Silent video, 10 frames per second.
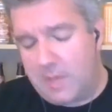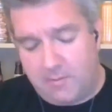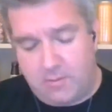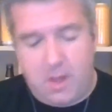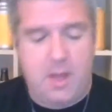I've
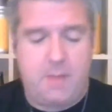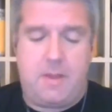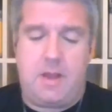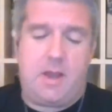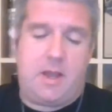got um
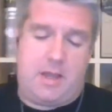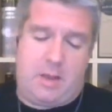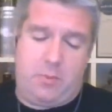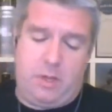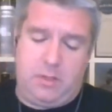I, I
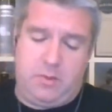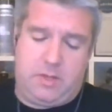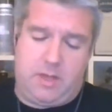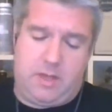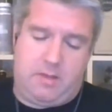will do
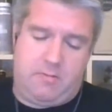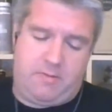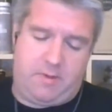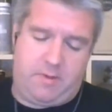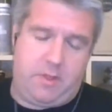a, a
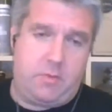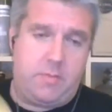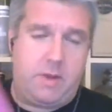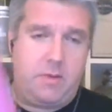review of the other one, but